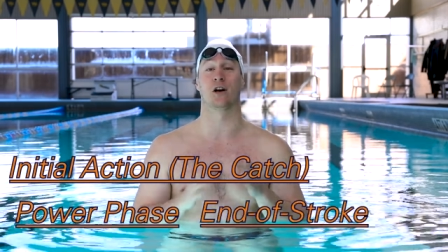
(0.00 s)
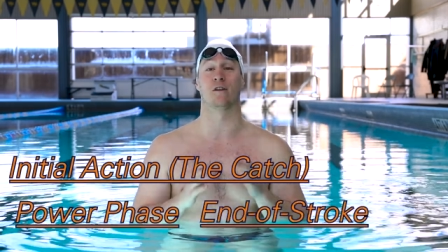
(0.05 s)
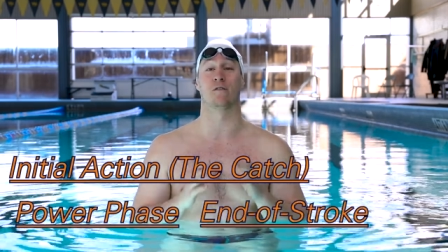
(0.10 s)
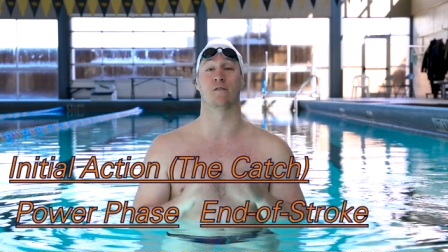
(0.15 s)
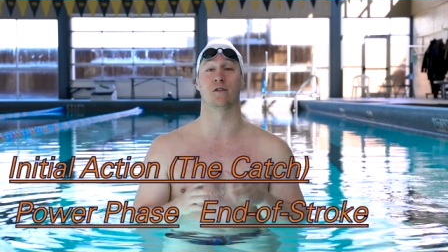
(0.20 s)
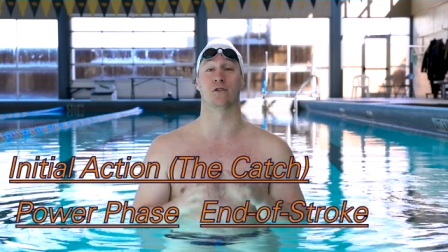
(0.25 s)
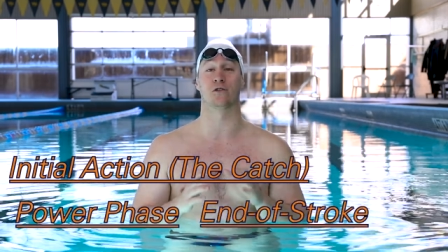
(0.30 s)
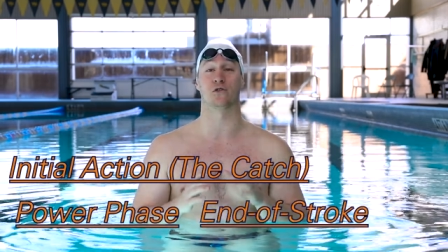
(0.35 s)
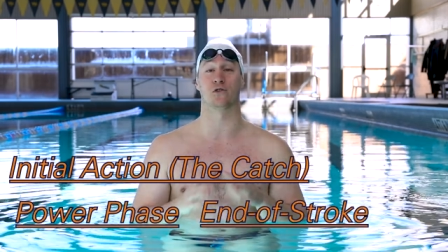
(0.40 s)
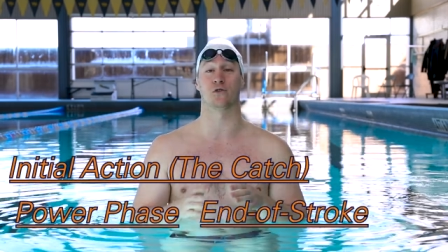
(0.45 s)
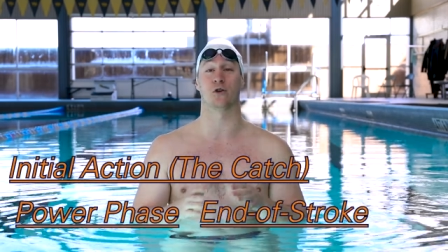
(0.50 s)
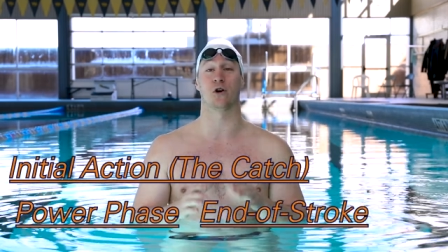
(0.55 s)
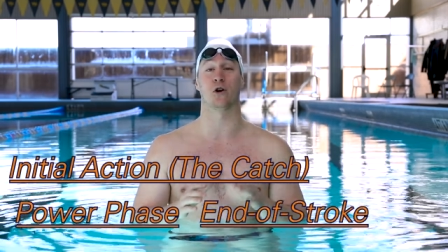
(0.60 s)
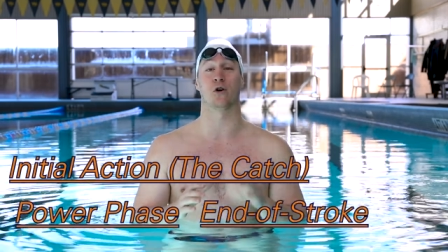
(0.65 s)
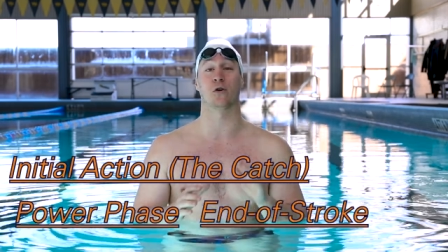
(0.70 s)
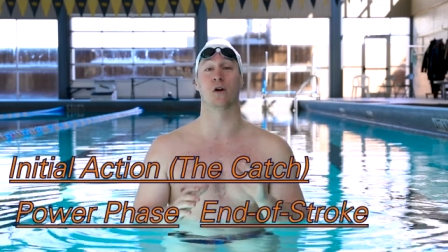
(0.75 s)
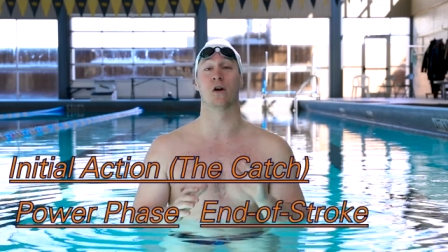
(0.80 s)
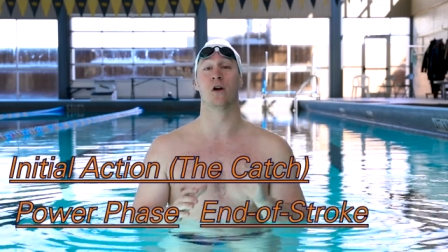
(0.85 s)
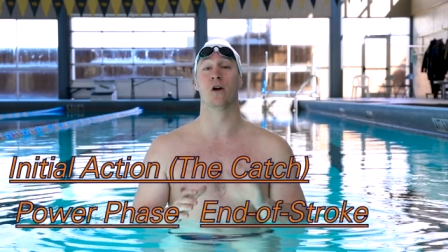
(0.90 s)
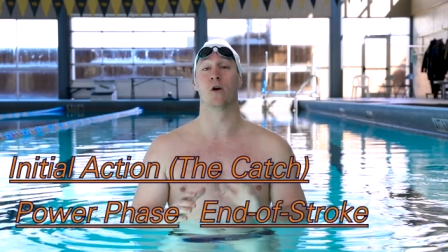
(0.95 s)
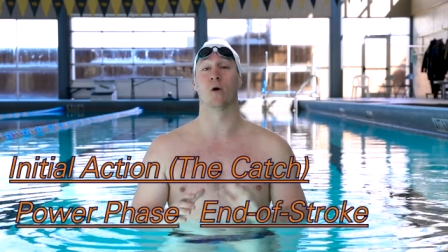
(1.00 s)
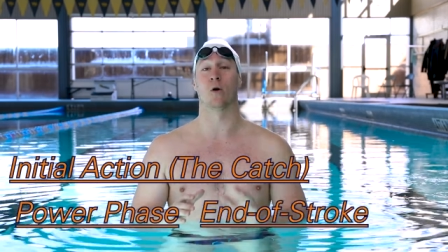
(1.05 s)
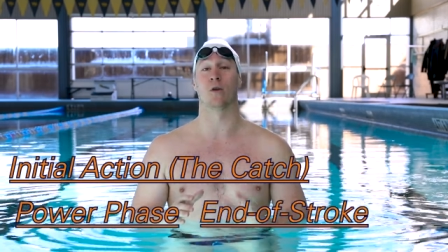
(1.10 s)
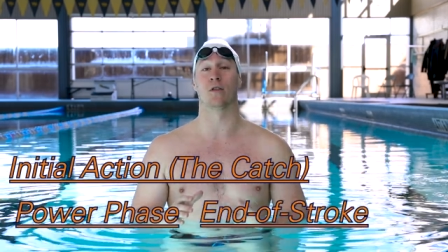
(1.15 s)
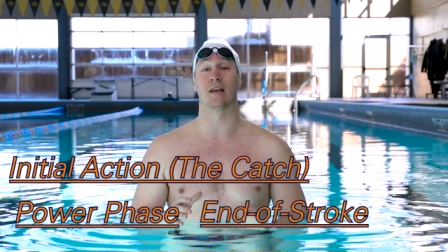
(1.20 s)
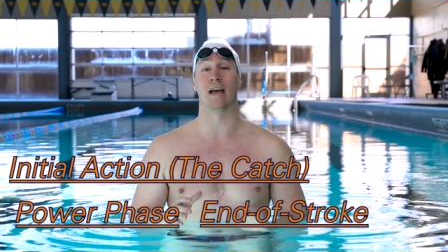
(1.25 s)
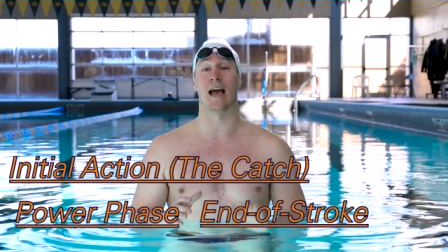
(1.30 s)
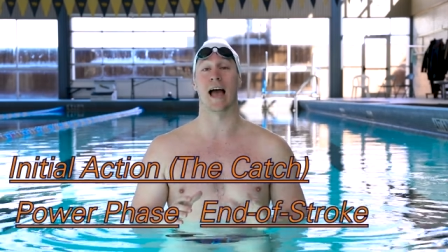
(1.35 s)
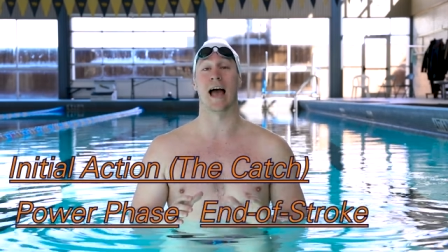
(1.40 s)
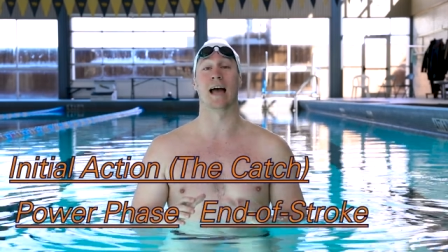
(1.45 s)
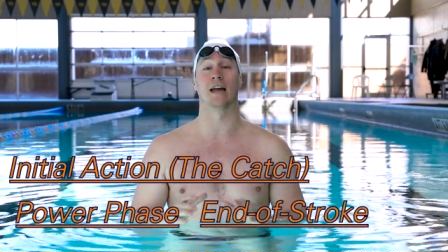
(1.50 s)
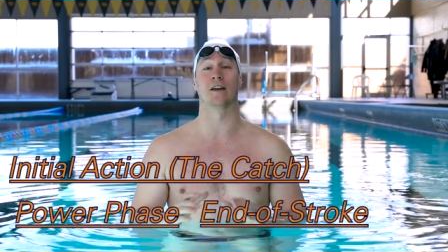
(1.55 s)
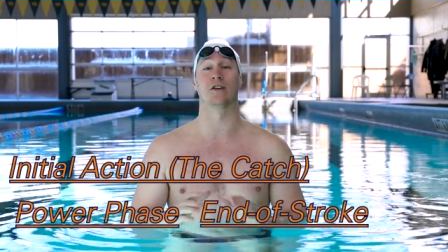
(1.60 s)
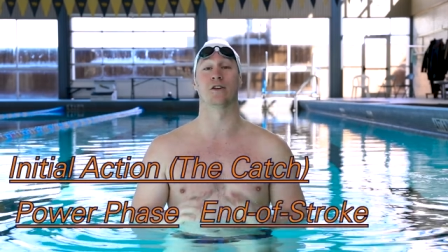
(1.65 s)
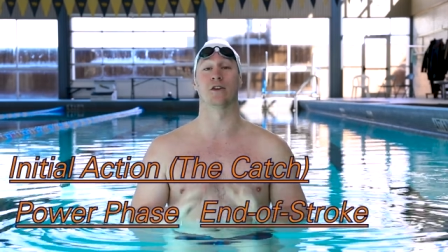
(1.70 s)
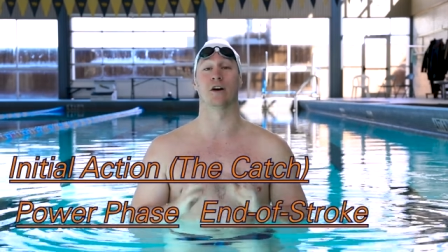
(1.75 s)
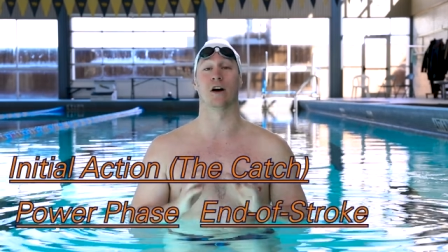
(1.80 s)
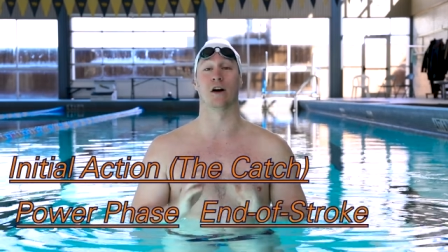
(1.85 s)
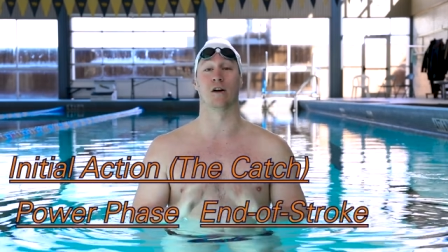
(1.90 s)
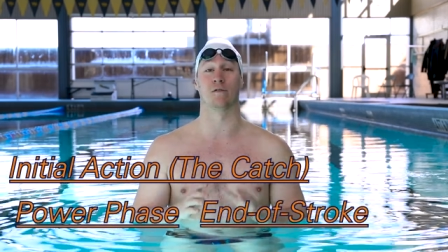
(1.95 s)
of the stroke or the
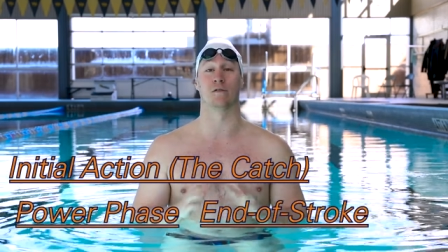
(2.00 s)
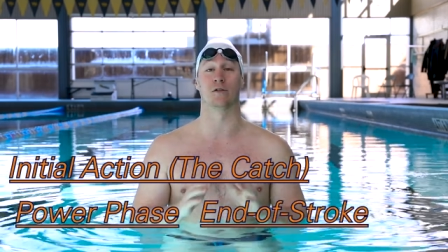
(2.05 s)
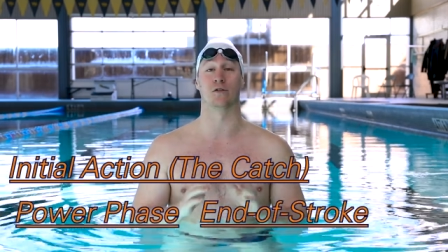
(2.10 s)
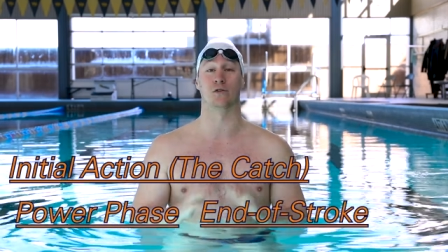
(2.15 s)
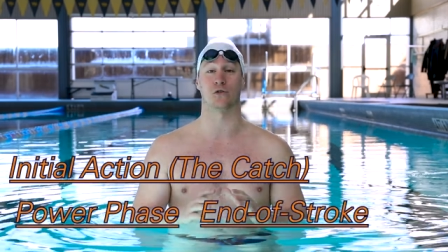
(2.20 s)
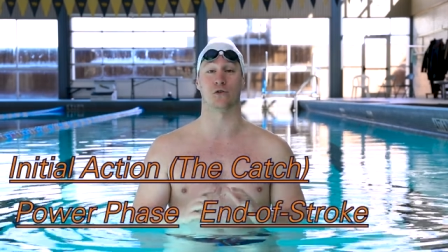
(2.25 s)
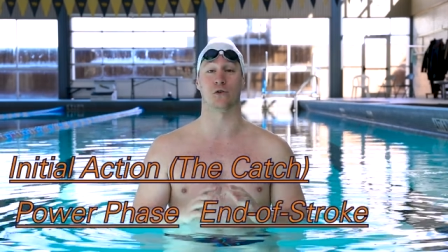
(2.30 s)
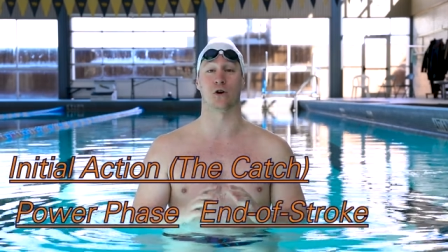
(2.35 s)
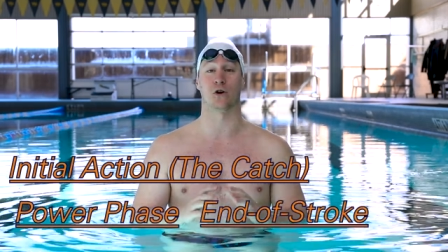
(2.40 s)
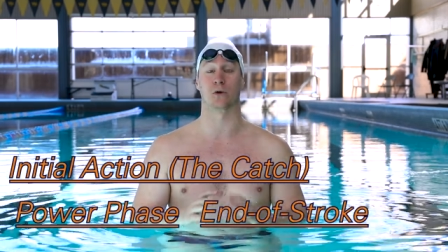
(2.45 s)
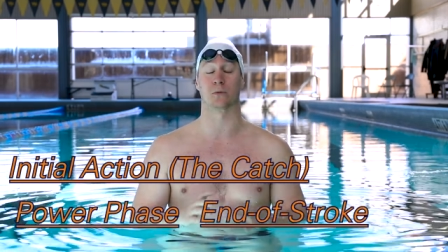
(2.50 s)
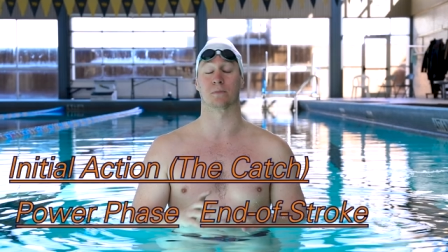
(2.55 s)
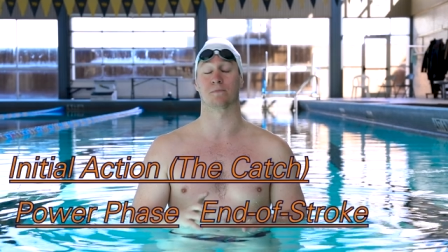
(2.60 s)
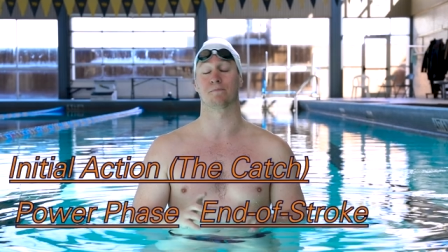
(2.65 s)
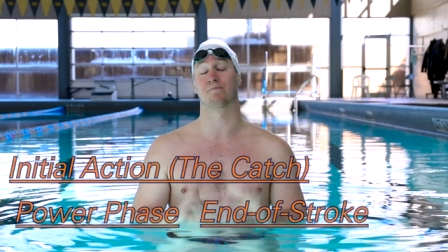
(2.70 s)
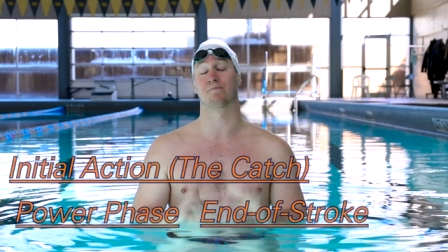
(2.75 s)
end of the stroke.